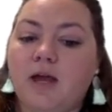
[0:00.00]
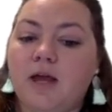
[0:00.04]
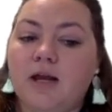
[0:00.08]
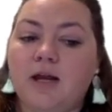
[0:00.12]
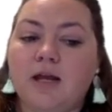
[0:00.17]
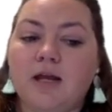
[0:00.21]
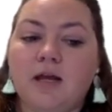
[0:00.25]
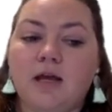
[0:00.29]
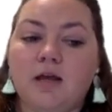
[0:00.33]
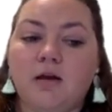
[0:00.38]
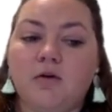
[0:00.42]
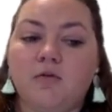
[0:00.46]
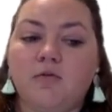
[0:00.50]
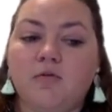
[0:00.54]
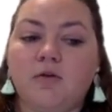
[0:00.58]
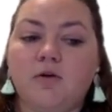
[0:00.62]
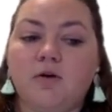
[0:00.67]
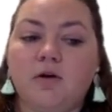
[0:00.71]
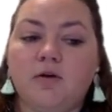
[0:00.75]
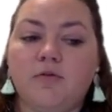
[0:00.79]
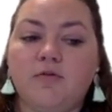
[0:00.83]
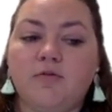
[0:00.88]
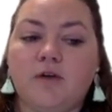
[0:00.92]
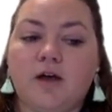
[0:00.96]
any
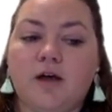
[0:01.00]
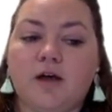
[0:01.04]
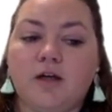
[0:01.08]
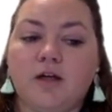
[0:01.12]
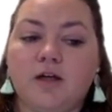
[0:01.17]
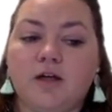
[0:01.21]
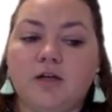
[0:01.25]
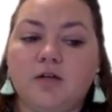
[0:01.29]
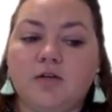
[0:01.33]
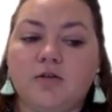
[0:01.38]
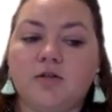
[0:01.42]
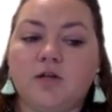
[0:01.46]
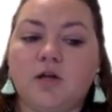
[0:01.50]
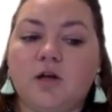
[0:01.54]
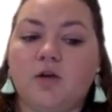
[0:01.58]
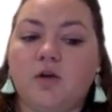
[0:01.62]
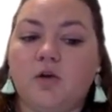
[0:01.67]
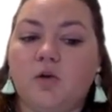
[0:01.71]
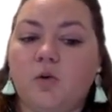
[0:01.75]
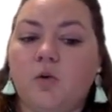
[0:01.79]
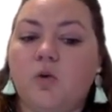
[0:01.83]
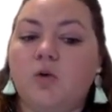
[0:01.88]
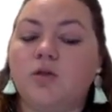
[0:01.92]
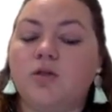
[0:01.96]
interval of values on
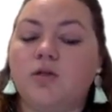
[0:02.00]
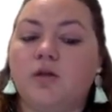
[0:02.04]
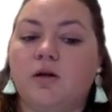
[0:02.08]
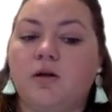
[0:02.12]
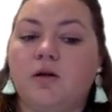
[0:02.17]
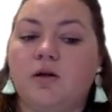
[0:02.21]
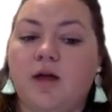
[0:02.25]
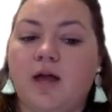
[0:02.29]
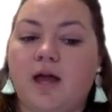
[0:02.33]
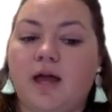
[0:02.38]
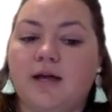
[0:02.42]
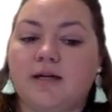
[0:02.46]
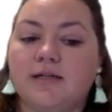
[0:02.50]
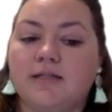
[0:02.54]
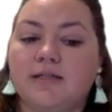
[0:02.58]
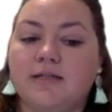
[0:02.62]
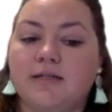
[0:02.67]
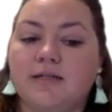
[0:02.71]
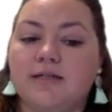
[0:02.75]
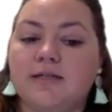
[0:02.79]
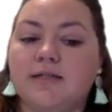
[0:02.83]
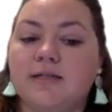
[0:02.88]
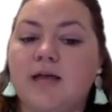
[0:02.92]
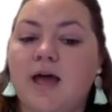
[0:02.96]
the horizontal
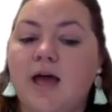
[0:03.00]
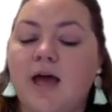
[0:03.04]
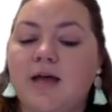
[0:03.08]
axis